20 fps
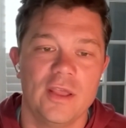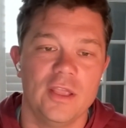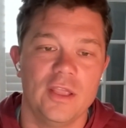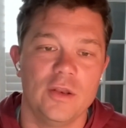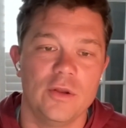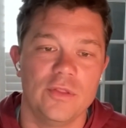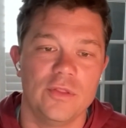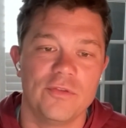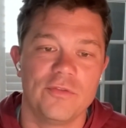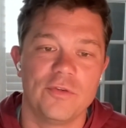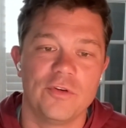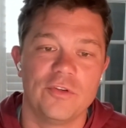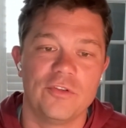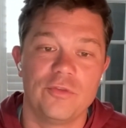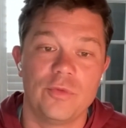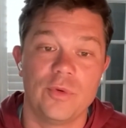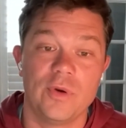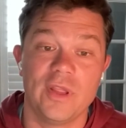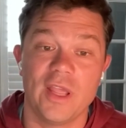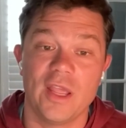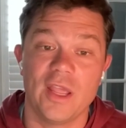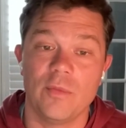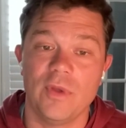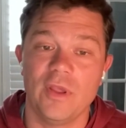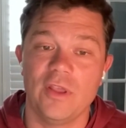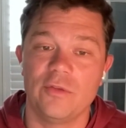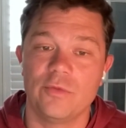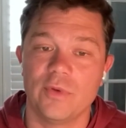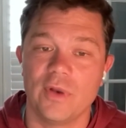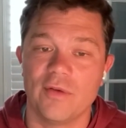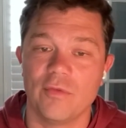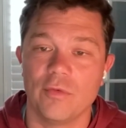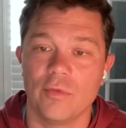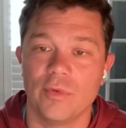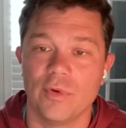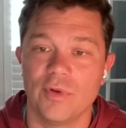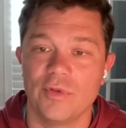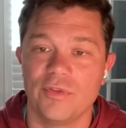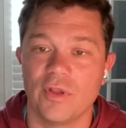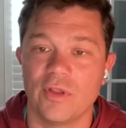you know, in the first 28 weeks when
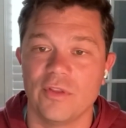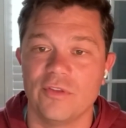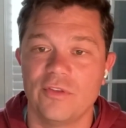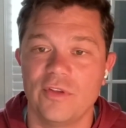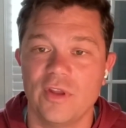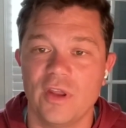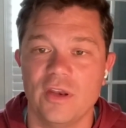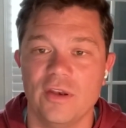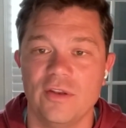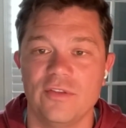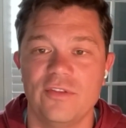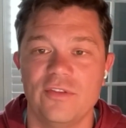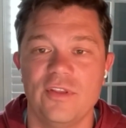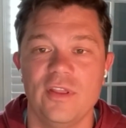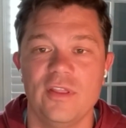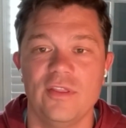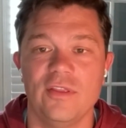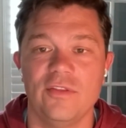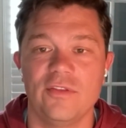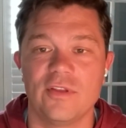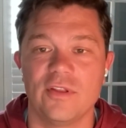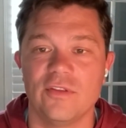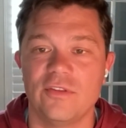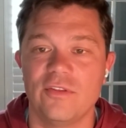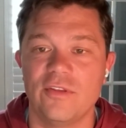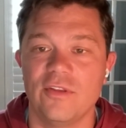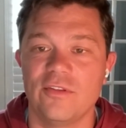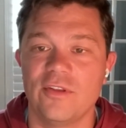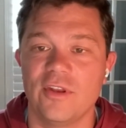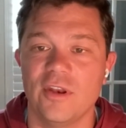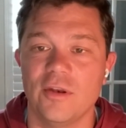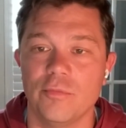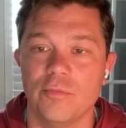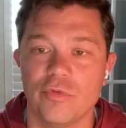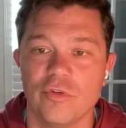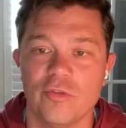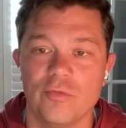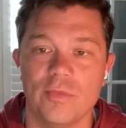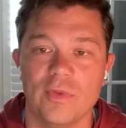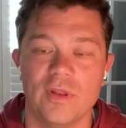everyone was on study, to see these consistent
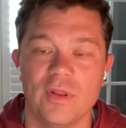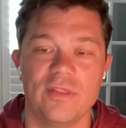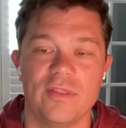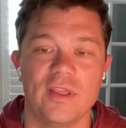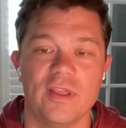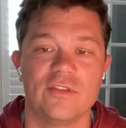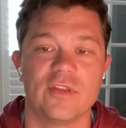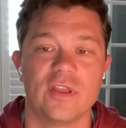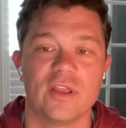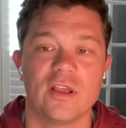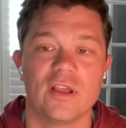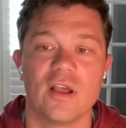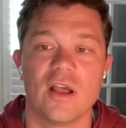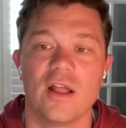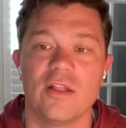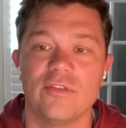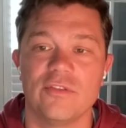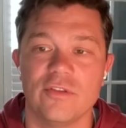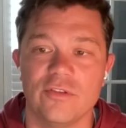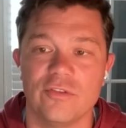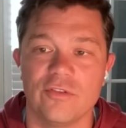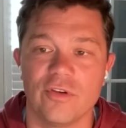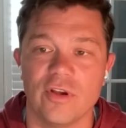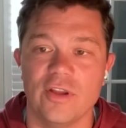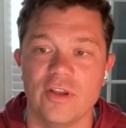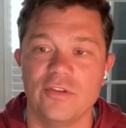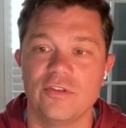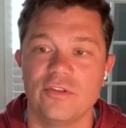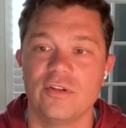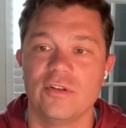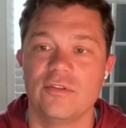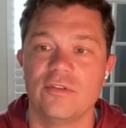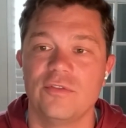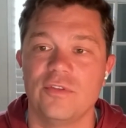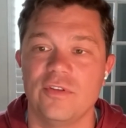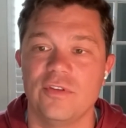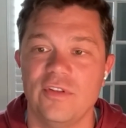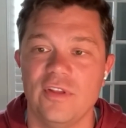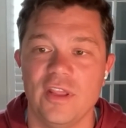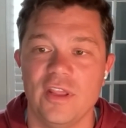improvement in things like concentration,
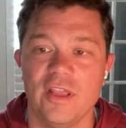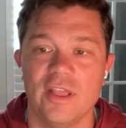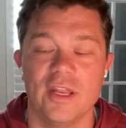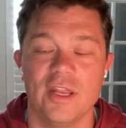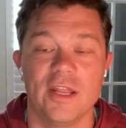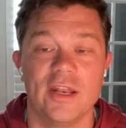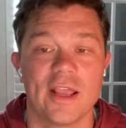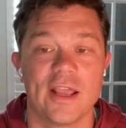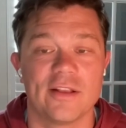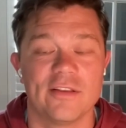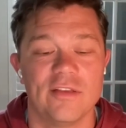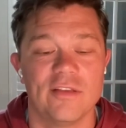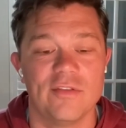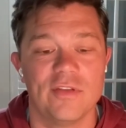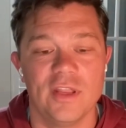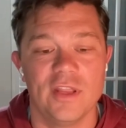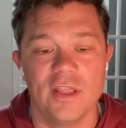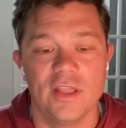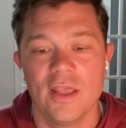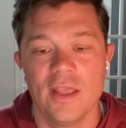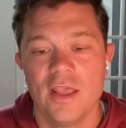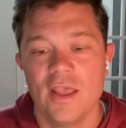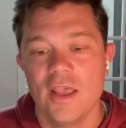fatigue, and inactivity.